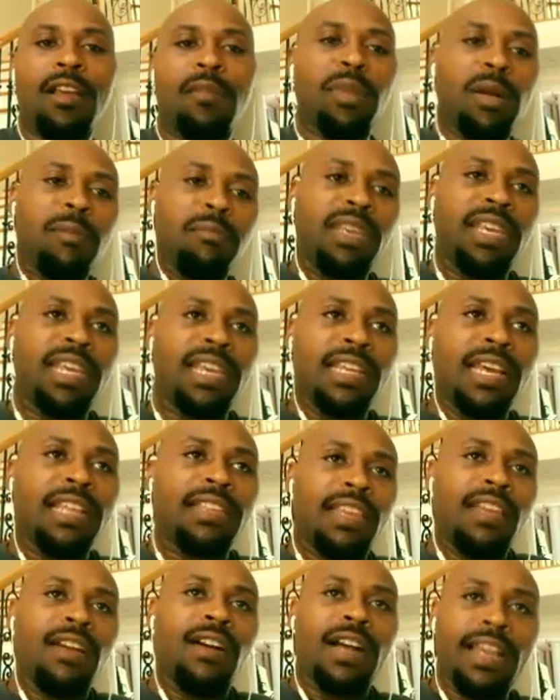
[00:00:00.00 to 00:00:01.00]
But being
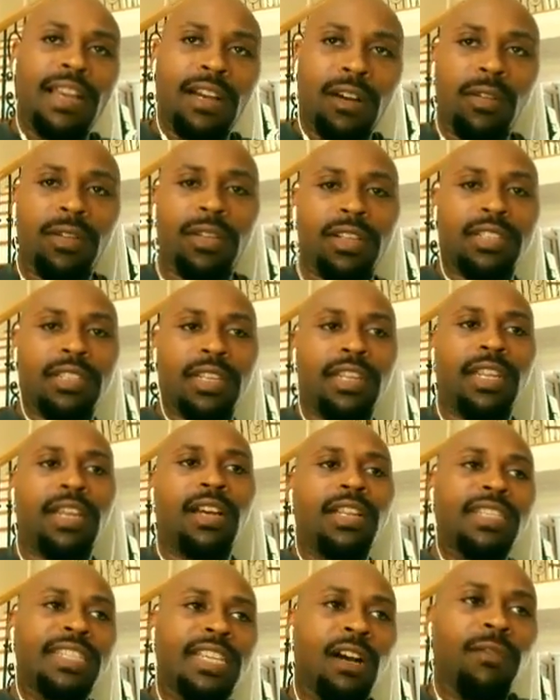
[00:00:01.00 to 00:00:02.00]
that they are elders and they
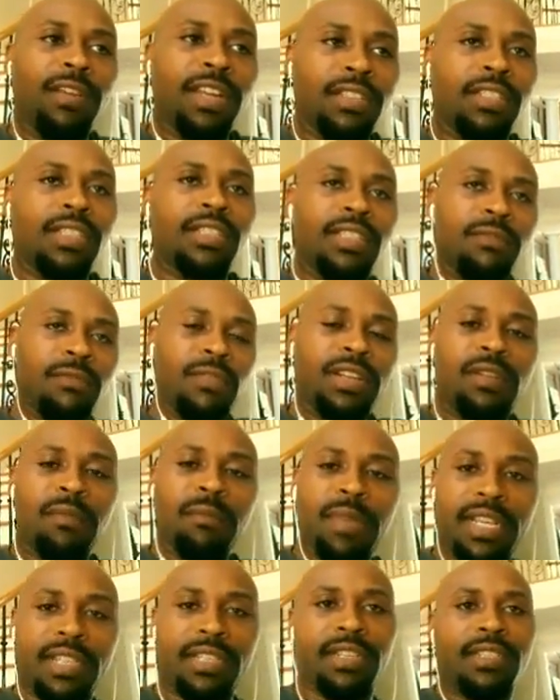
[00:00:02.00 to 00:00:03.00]
are delving into different
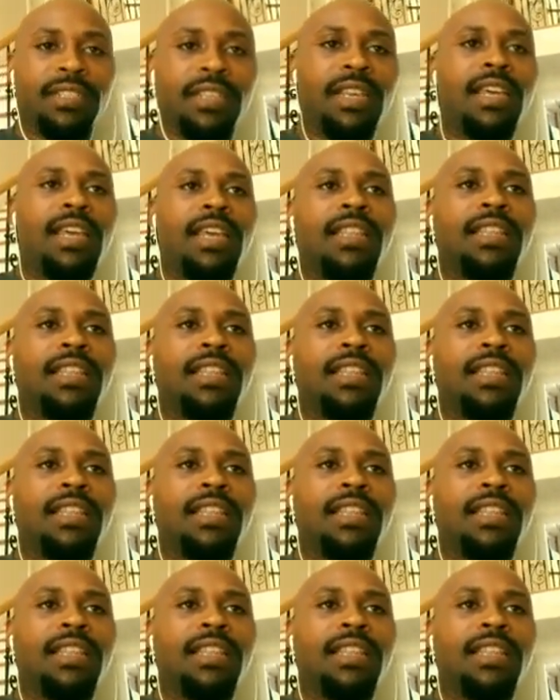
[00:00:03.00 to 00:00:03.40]
dimensions,